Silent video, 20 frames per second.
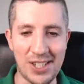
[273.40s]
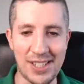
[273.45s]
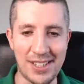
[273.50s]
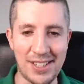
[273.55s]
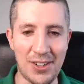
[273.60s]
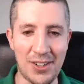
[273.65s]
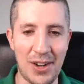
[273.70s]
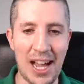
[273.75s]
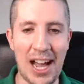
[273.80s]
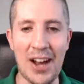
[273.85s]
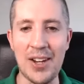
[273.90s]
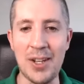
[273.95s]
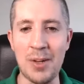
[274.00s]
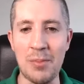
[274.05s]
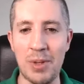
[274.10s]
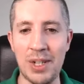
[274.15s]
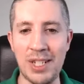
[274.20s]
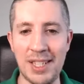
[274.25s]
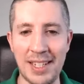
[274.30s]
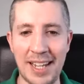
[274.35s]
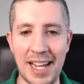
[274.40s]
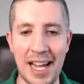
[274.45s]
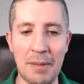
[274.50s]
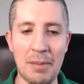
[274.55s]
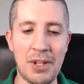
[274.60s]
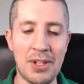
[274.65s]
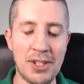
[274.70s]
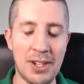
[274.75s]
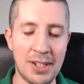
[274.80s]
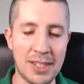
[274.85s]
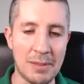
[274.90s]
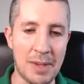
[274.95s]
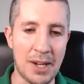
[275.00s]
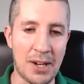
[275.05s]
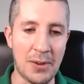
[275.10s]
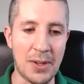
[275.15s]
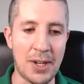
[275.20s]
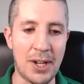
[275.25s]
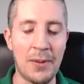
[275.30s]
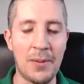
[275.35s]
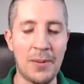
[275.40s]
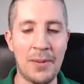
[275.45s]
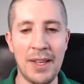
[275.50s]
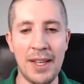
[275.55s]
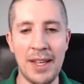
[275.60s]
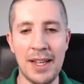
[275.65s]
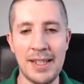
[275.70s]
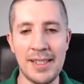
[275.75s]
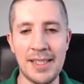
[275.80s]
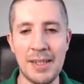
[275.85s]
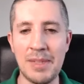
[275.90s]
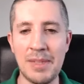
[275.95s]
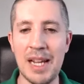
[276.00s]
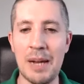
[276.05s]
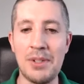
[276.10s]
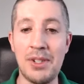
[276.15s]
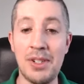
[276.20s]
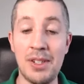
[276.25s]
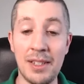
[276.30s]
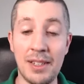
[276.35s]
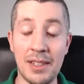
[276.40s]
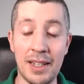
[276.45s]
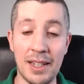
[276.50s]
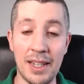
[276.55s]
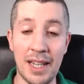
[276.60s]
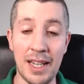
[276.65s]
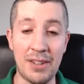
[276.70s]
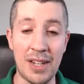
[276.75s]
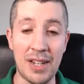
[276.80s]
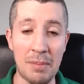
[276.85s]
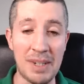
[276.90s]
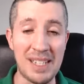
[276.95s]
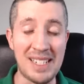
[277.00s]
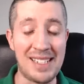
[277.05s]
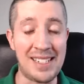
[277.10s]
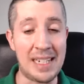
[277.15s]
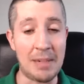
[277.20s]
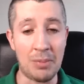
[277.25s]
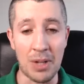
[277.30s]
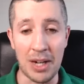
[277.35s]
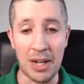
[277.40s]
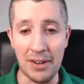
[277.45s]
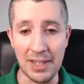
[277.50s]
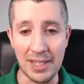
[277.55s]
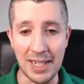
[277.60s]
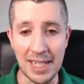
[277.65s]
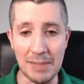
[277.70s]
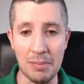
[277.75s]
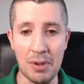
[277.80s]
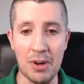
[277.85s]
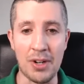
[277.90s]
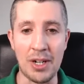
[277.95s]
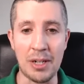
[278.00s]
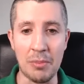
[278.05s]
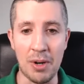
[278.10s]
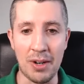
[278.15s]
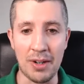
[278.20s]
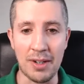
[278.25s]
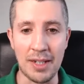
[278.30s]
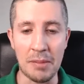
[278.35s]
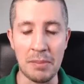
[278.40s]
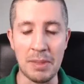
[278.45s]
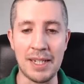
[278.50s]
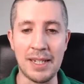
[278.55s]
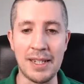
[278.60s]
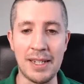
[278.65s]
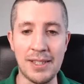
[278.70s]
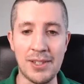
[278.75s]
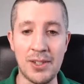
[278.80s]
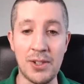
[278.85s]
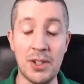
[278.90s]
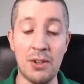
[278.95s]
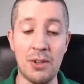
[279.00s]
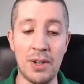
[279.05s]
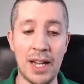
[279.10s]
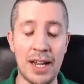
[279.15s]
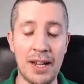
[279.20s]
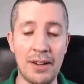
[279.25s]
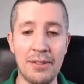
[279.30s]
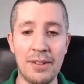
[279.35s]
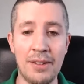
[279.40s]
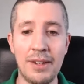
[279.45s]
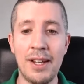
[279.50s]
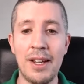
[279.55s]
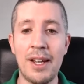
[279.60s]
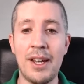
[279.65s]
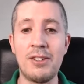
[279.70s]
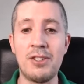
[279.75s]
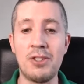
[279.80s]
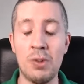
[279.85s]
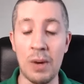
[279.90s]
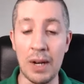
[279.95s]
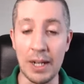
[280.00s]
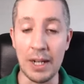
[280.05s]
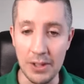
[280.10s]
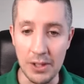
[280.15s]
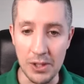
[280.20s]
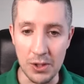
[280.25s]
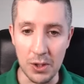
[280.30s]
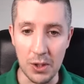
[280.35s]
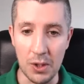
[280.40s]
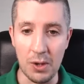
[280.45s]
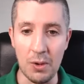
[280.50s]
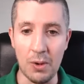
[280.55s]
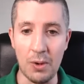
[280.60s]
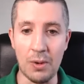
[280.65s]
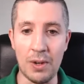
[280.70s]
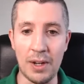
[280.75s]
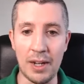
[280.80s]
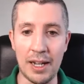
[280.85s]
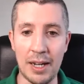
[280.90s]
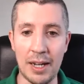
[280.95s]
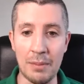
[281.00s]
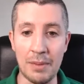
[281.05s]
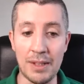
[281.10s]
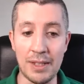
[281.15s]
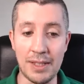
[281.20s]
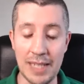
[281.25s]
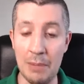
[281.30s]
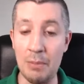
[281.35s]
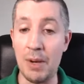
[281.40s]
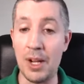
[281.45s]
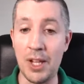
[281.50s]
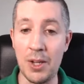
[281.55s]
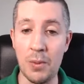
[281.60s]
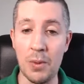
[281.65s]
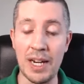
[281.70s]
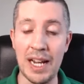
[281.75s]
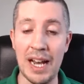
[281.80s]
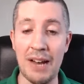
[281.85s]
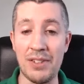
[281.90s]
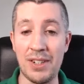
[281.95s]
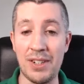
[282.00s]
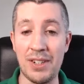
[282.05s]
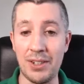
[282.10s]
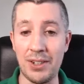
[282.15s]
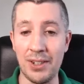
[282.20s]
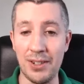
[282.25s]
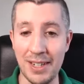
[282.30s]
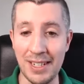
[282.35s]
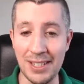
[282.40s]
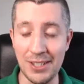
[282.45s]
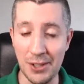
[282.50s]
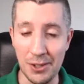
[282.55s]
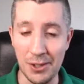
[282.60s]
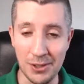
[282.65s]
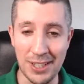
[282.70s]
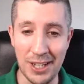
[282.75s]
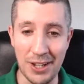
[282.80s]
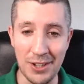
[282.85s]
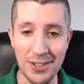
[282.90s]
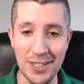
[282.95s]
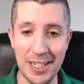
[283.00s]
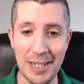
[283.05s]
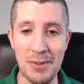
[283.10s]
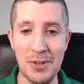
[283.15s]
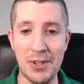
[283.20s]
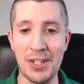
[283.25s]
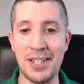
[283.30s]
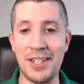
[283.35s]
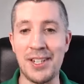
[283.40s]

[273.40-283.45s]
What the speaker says: is, you know, how do you bridge the gap? And you talked about, you know, sometimes a lot of companies deprioritize partner marketing because you don't have direct control the same way you would have your internal sales team. You can, you